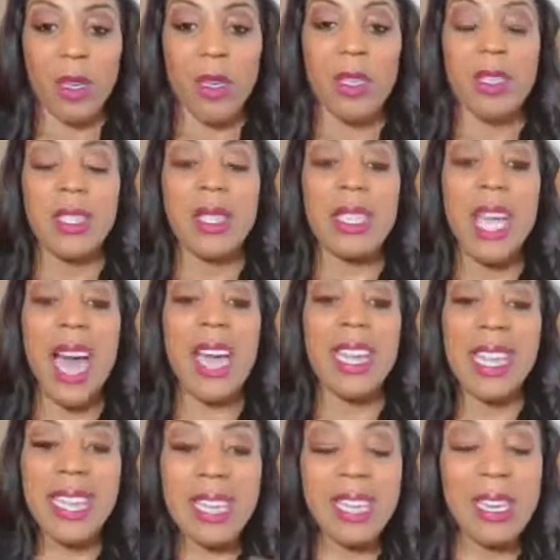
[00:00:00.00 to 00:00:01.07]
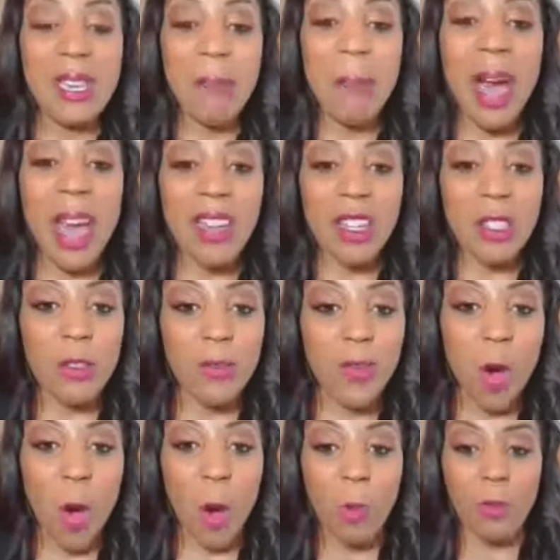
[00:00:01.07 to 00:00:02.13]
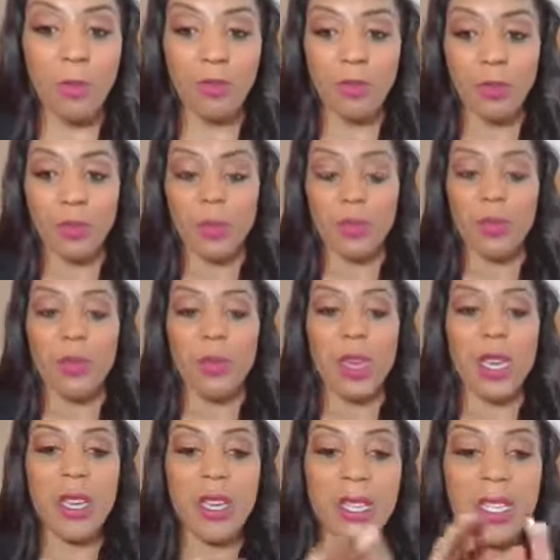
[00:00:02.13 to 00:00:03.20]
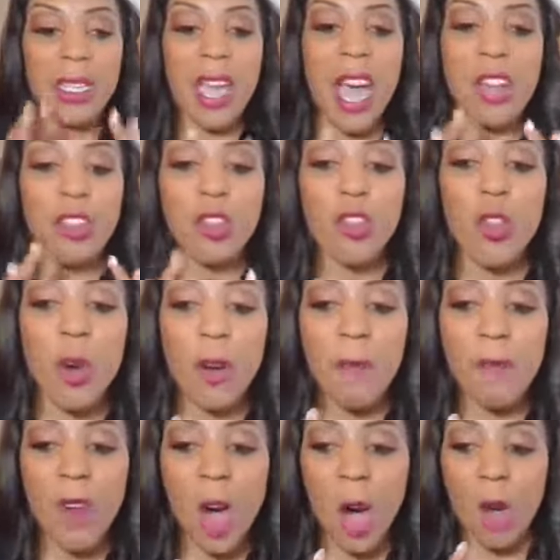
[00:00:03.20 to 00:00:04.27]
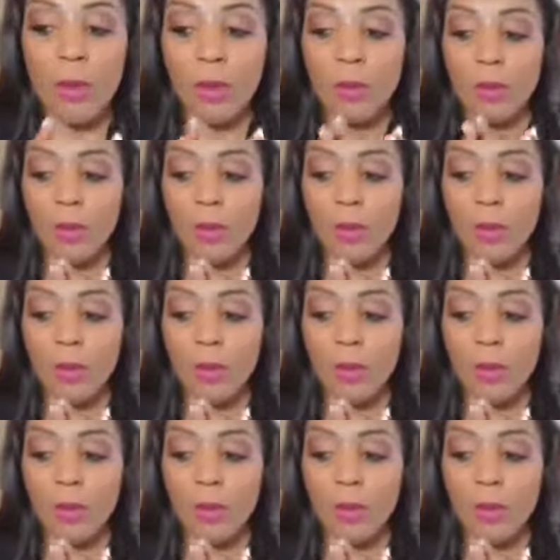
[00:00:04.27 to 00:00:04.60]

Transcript: It's not anybody's fault. It is not your fault.